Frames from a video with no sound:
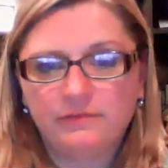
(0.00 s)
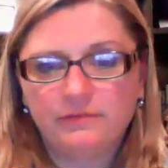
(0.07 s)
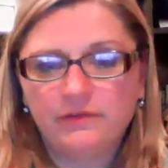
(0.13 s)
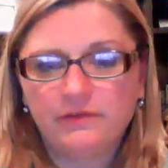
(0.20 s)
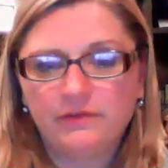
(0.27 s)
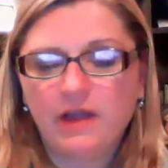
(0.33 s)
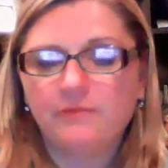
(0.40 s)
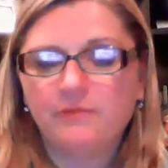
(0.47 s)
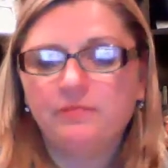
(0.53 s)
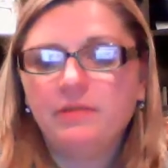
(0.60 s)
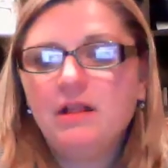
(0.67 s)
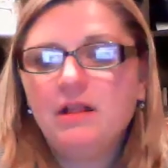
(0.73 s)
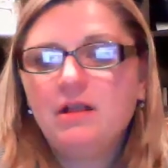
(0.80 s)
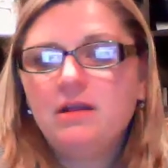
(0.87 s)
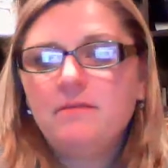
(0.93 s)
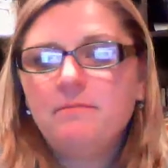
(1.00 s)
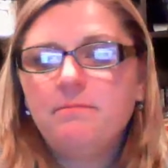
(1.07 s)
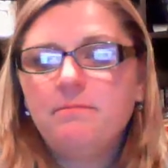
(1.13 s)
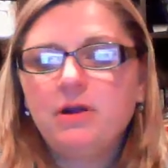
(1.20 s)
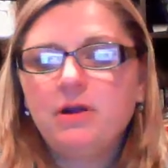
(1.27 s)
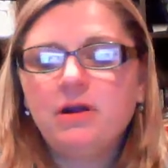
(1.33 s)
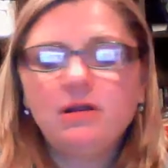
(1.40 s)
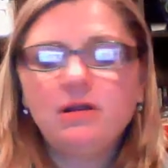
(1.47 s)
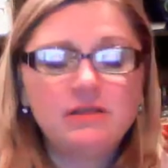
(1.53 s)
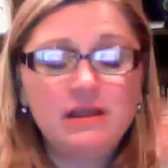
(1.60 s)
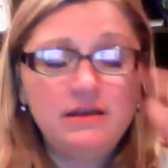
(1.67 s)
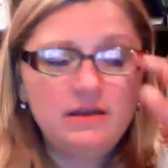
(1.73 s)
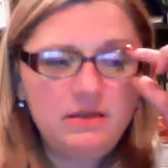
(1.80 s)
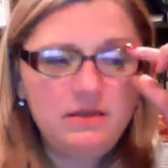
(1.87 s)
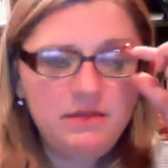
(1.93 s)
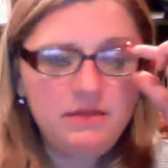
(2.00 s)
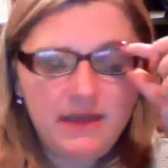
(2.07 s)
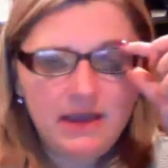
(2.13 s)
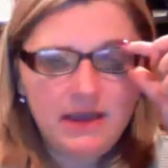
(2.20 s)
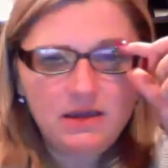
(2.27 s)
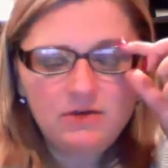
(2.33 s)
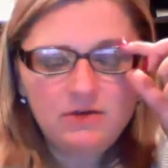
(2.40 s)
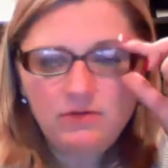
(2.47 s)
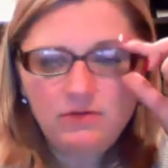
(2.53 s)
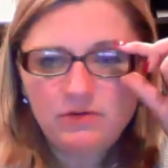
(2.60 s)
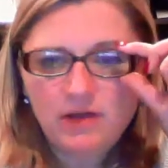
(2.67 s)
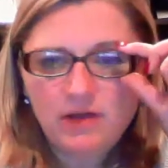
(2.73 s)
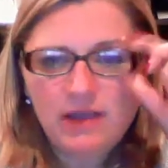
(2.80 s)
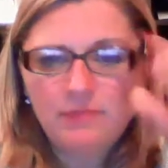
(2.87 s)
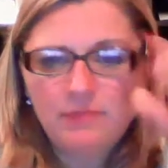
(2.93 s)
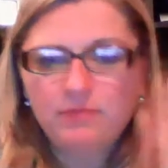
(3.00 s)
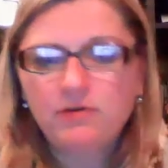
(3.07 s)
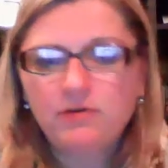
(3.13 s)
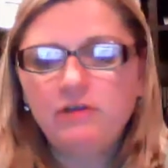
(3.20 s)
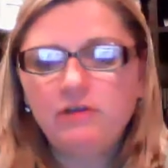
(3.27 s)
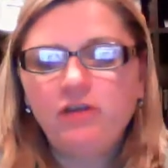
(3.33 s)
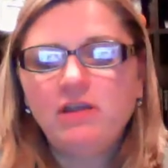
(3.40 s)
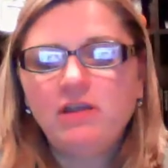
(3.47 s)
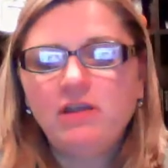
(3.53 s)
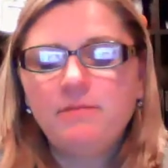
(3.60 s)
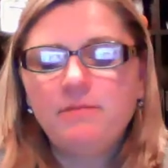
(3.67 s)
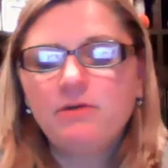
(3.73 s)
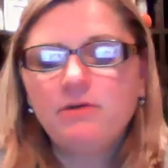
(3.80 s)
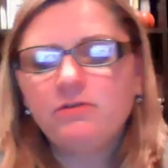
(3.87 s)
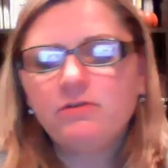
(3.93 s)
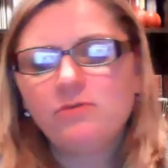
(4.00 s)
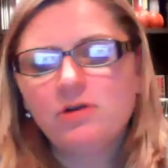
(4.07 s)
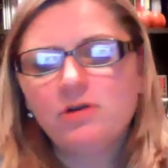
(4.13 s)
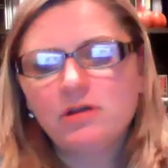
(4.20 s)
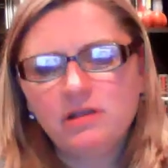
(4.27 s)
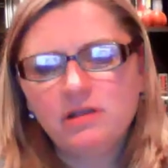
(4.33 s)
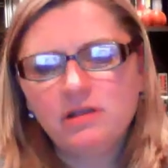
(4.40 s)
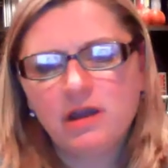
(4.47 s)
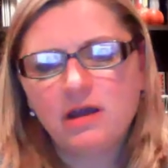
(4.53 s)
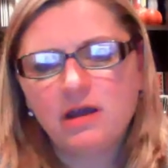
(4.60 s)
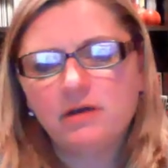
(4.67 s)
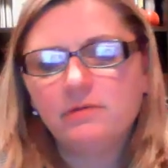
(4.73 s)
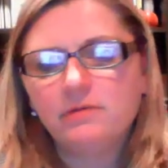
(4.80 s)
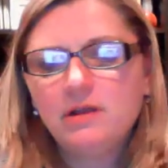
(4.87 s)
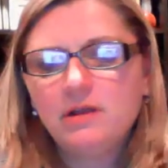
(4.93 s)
So, Bert, Linda, thank you. I appreciate you both more than you know.